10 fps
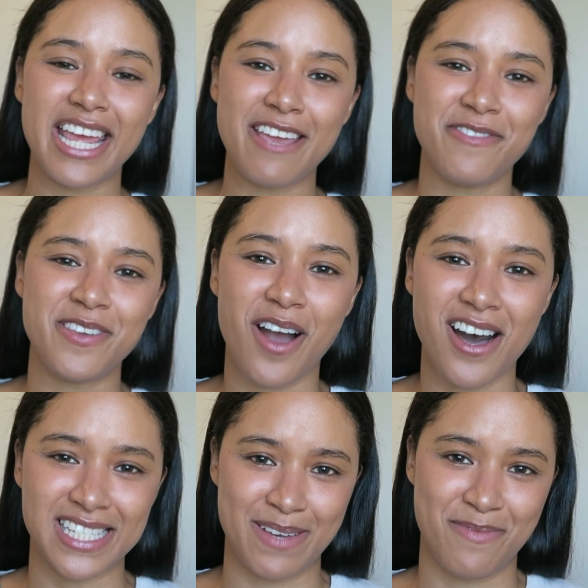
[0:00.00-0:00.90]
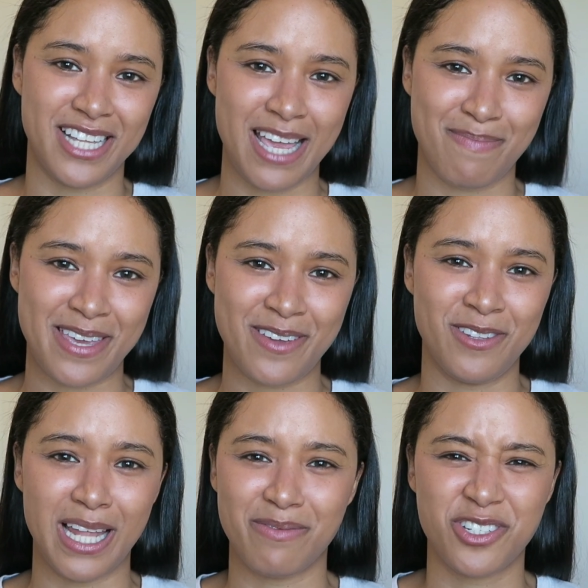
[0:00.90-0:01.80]
if you are someone like me who
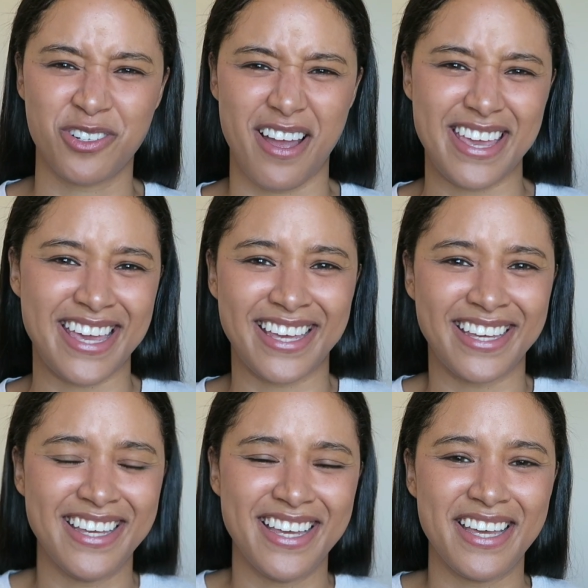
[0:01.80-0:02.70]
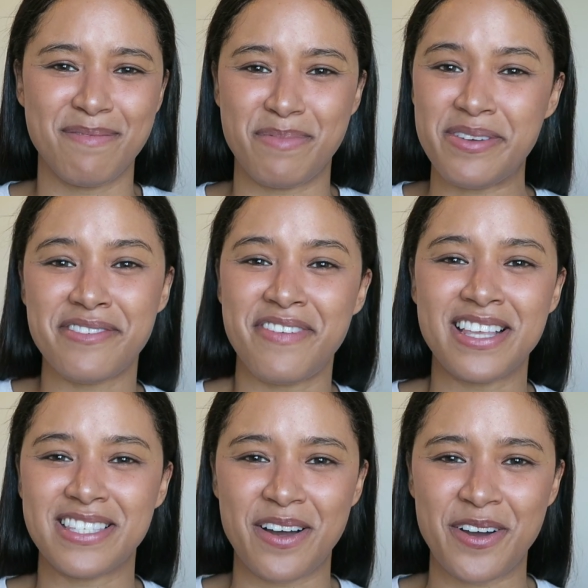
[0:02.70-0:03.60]
loves trying beauty
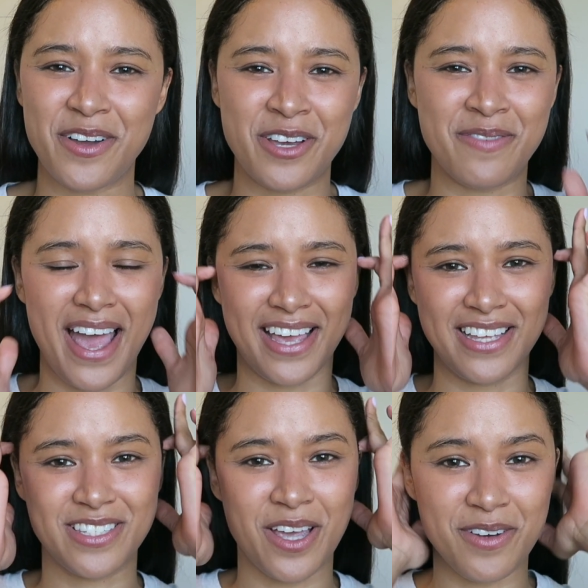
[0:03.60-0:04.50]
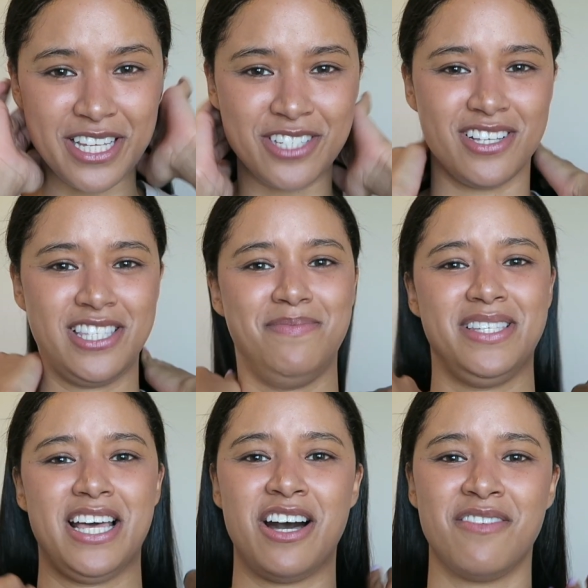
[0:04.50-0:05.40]
things at home and can totally trust
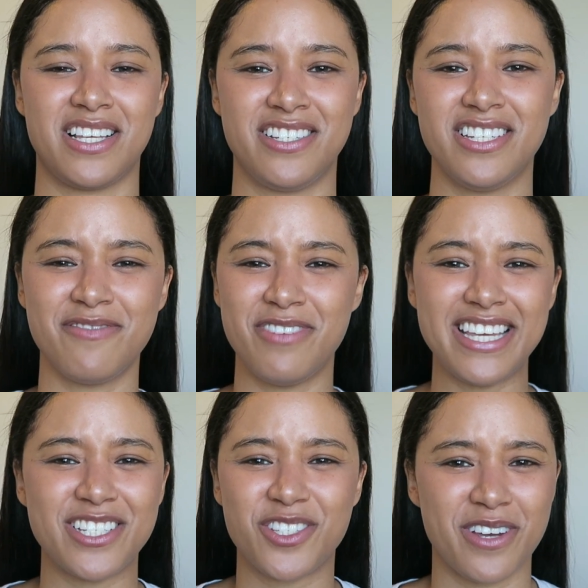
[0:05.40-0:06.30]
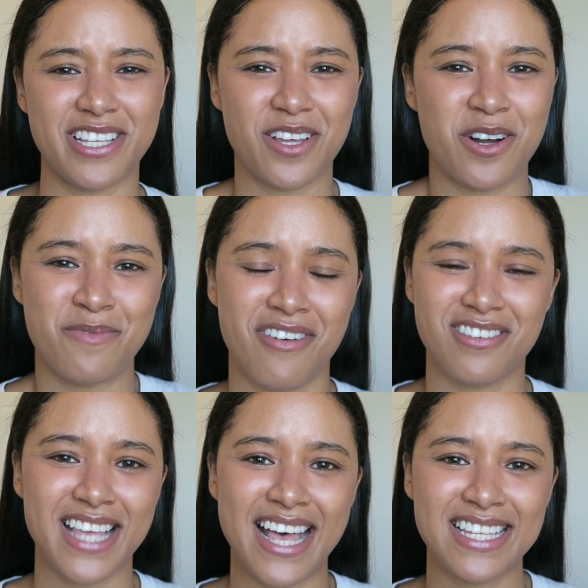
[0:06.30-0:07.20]
themselves and just really enjoys the whole
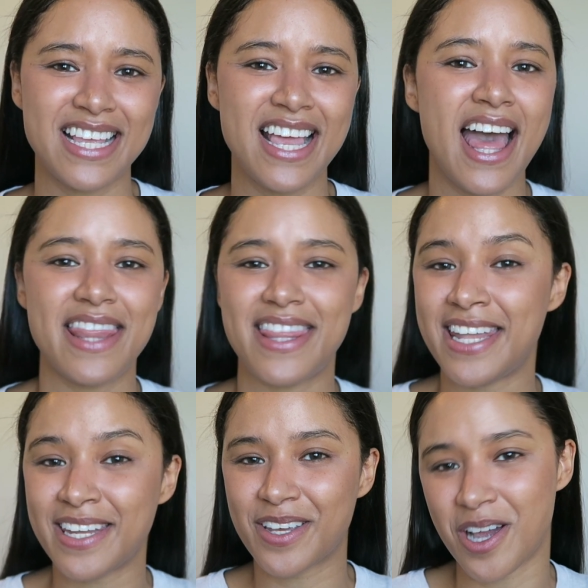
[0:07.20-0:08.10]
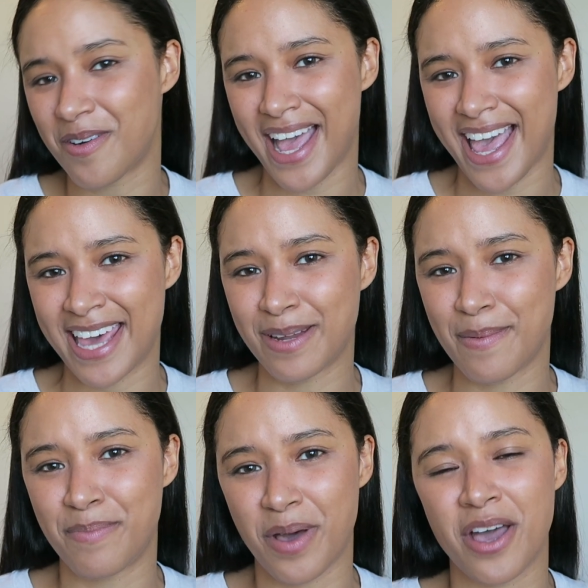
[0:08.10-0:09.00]
process, then go
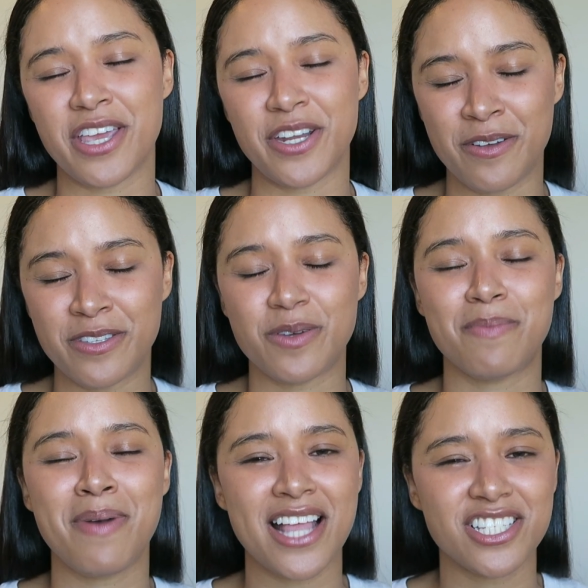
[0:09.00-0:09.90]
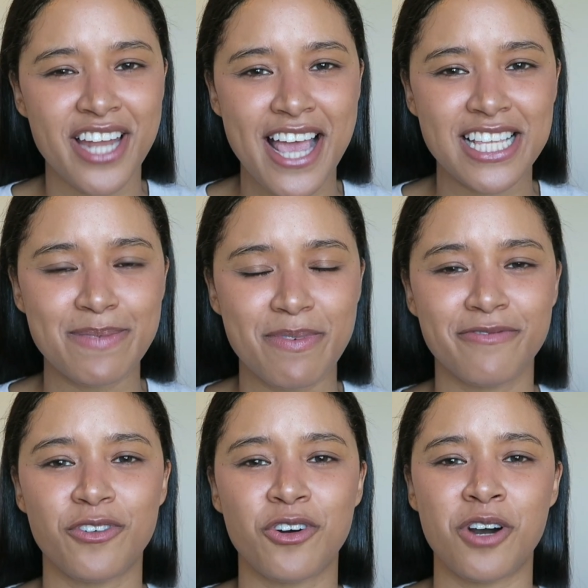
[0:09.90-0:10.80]
ahead. But you know, do a patch test
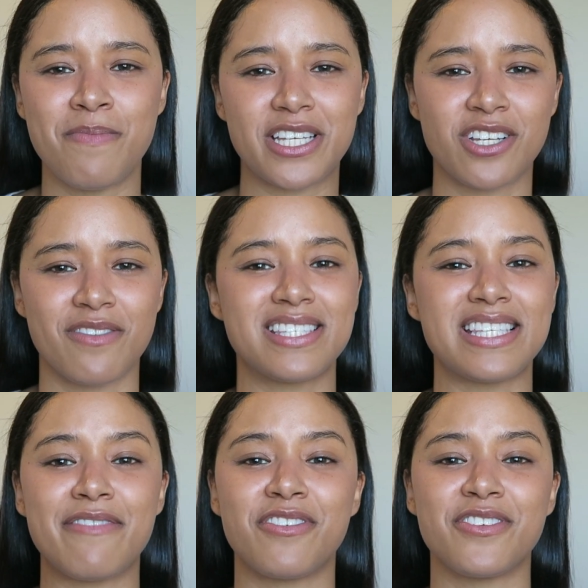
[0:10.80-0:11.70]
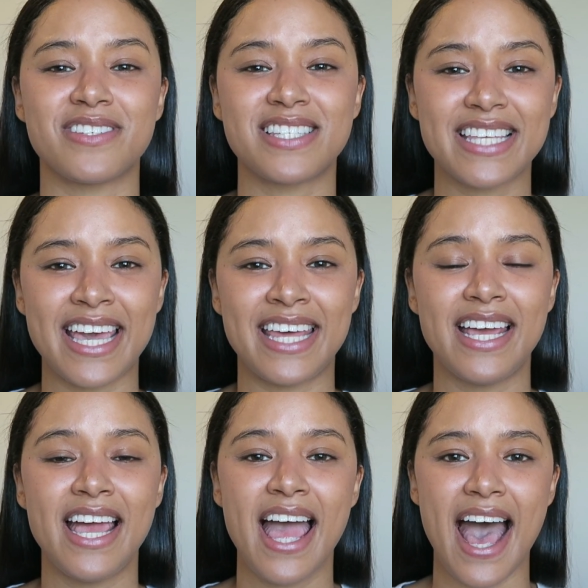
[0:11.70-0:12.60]
before, make sure it's safe on your skin,
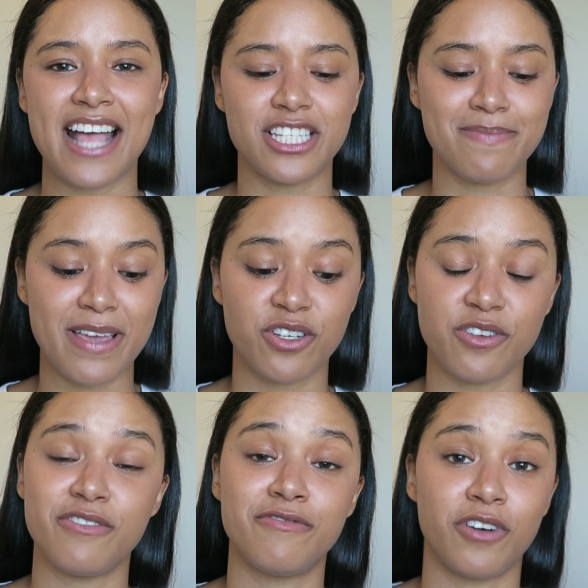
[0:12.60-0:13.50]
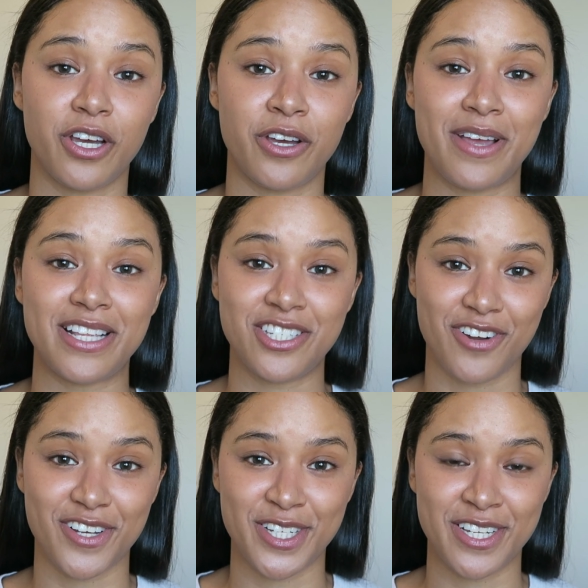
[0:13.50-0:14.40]
and just make sure you follow
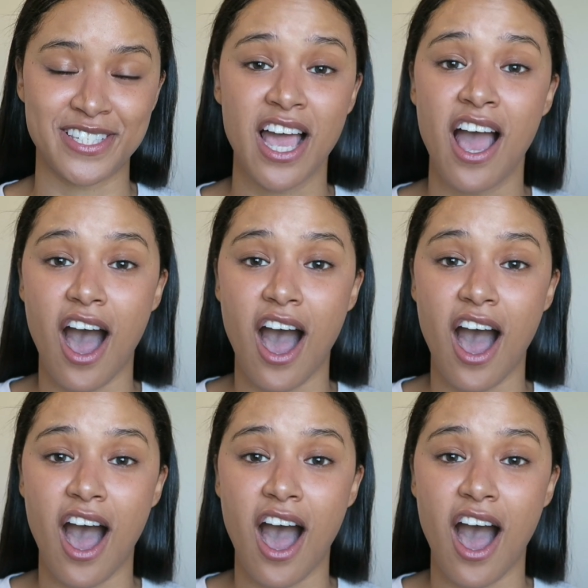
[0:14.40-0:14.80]
instructions.